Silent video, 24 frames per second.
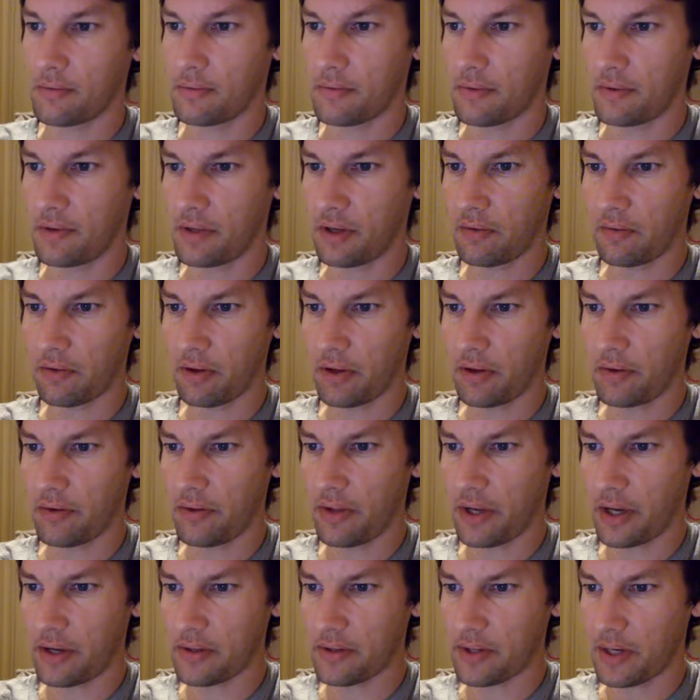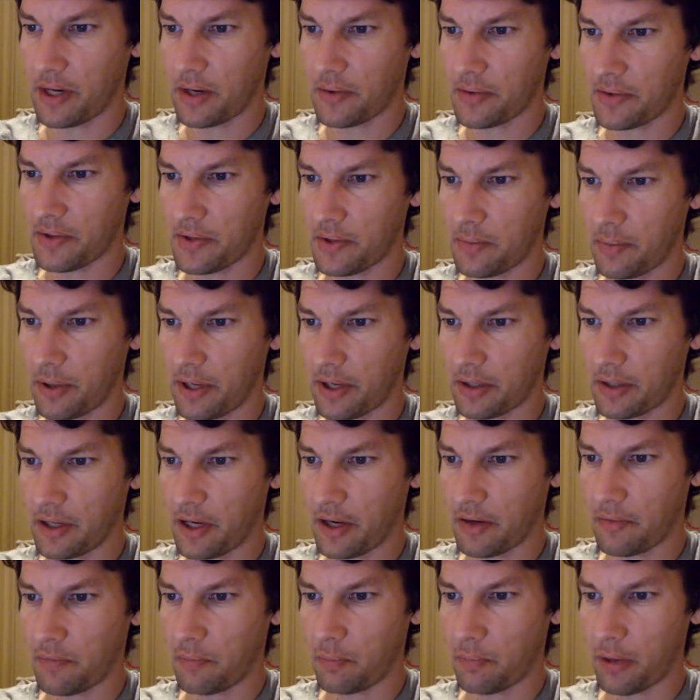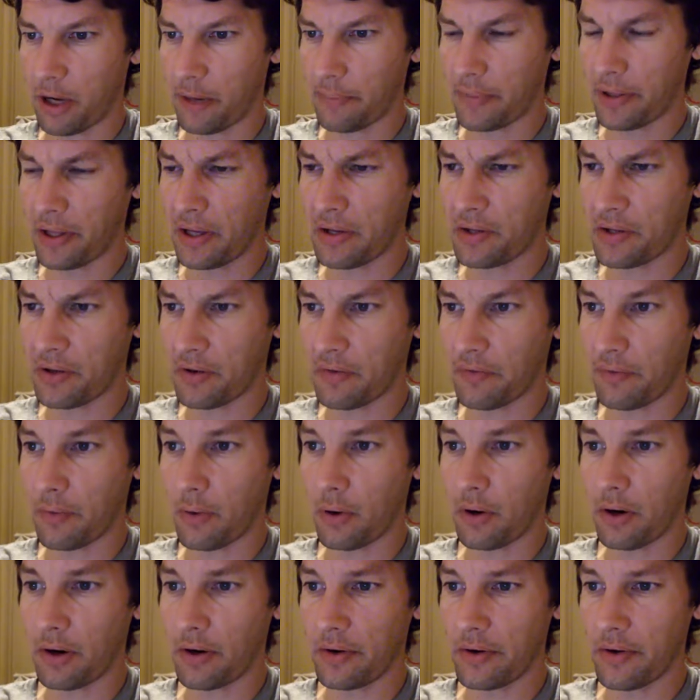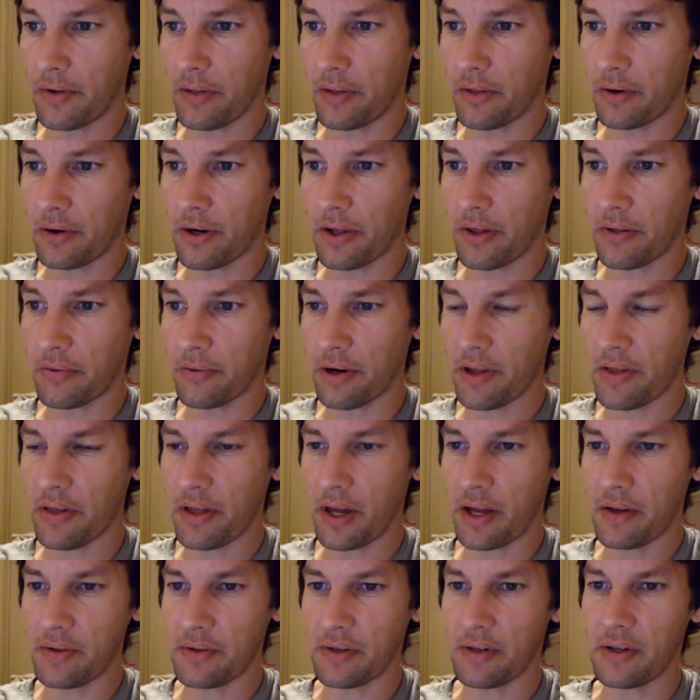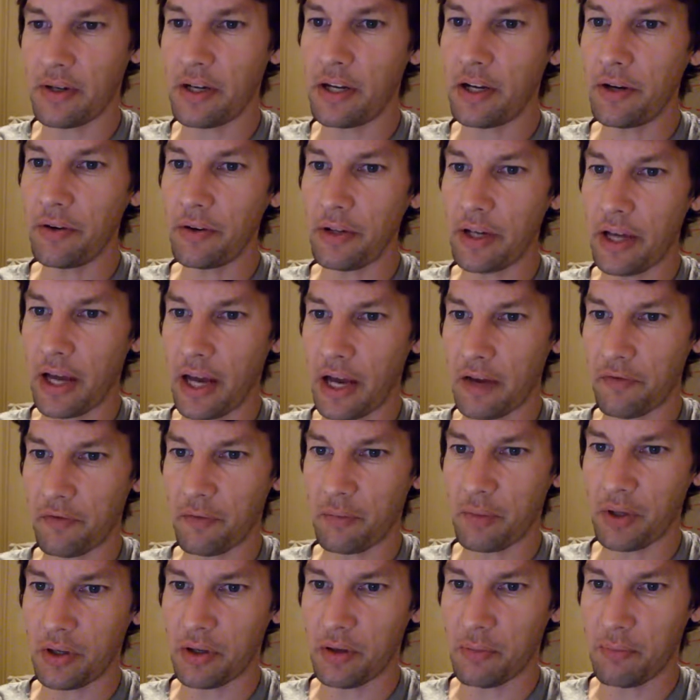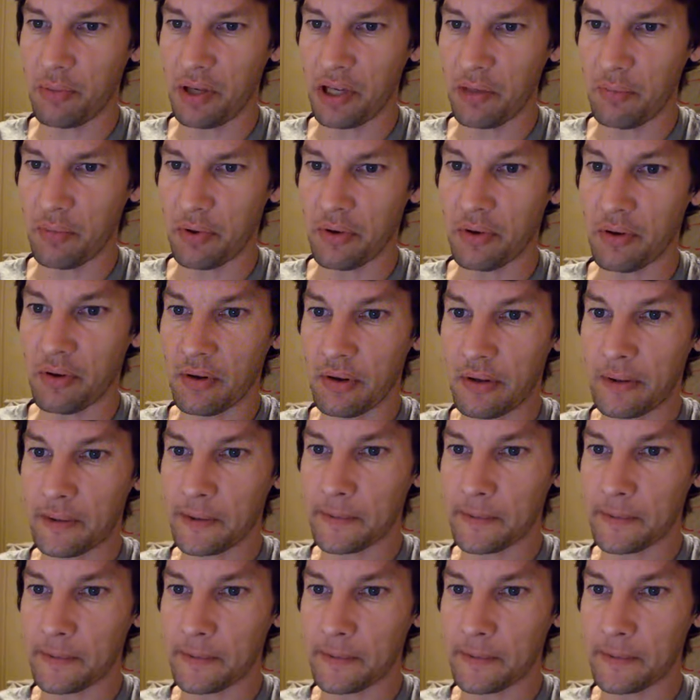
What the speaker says: Several hundred thousand, I would suspect. Yeah, population 433,000, nearly 500,000 people.